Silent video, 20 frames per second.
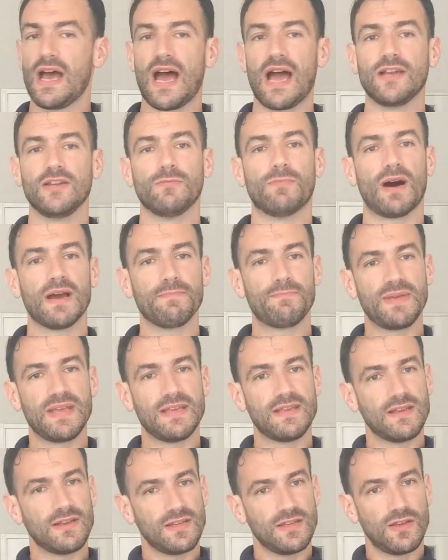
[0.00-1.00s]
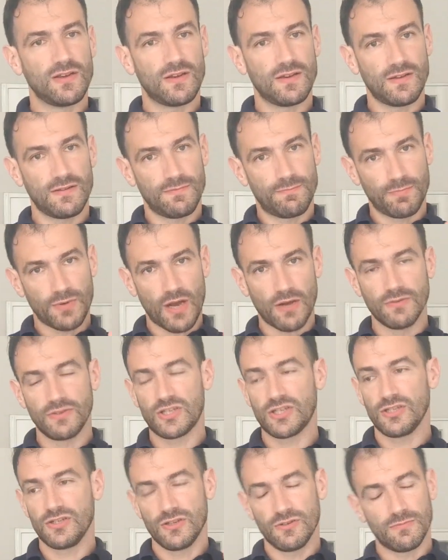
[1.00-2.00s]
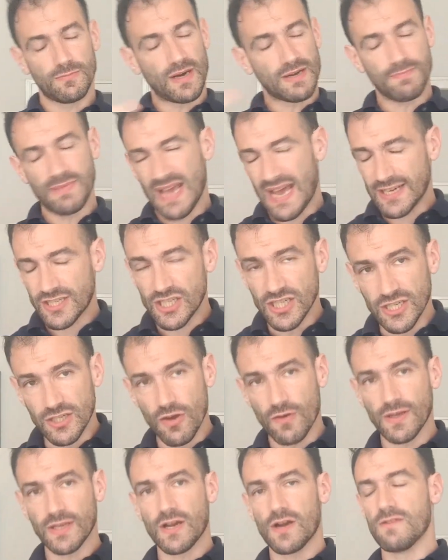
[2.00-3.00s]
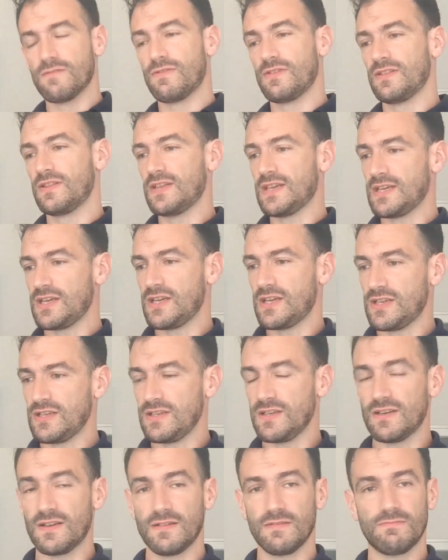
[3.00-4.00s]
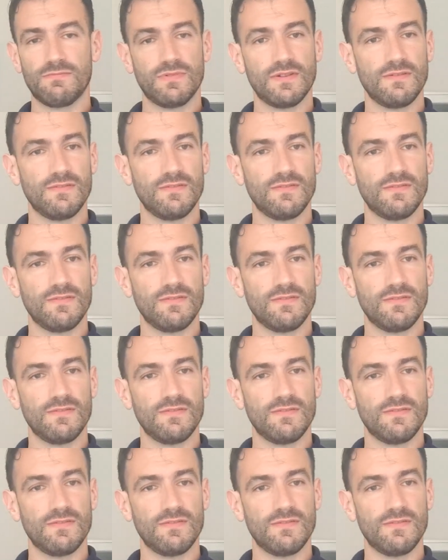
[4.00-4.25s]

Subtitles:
And you might be, you're coaching you, might be actually going over the your